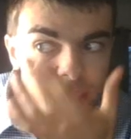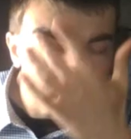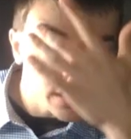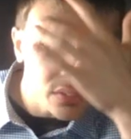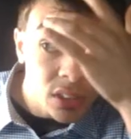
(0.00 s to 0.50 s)
get
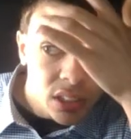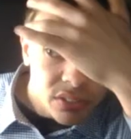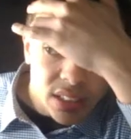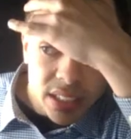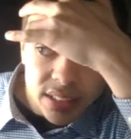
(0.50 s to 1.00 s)

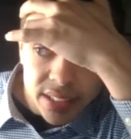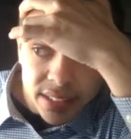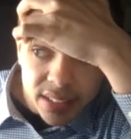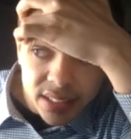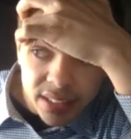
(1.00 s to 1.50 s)

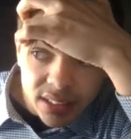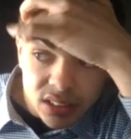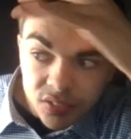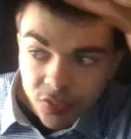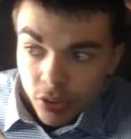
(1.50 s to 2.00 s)
retaliated
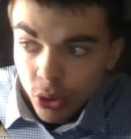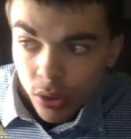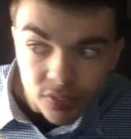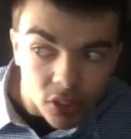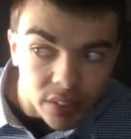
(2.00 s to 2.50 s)
against for
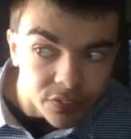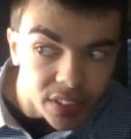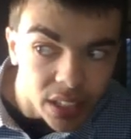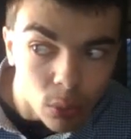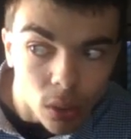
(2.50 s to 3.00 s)
doing the right
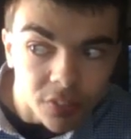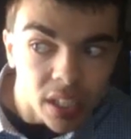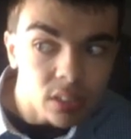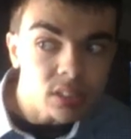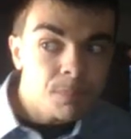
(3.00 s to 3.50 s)
thing at Waffle
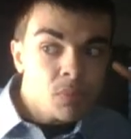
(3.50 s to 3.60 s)
House.